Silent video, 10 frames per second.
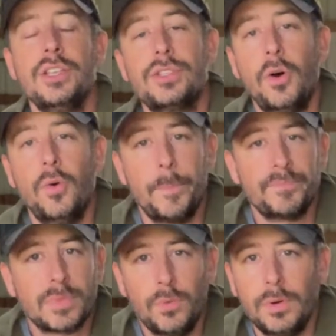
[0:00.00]
So
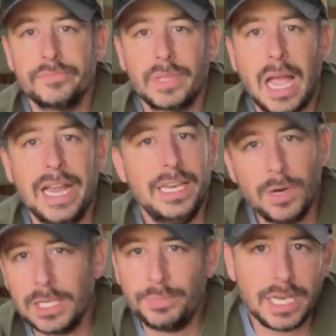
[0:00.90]
I didn't
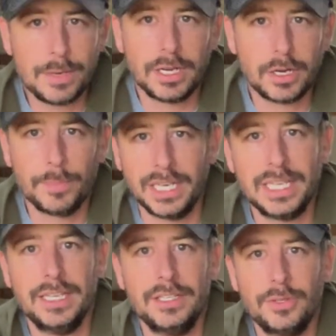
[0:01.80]
want to put any more
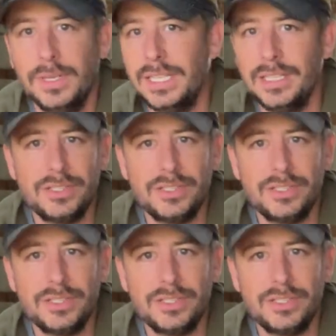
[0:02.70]
money into it.